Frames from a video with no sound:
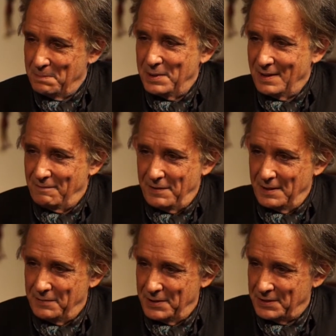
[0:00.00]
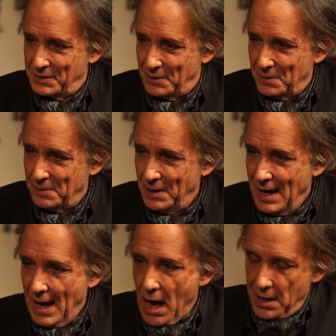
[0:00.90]
being five years ago.
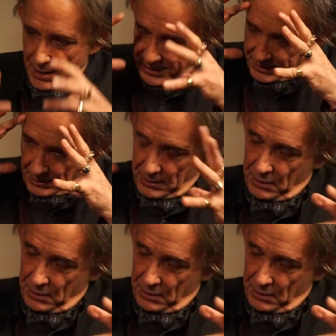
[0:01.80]
And I started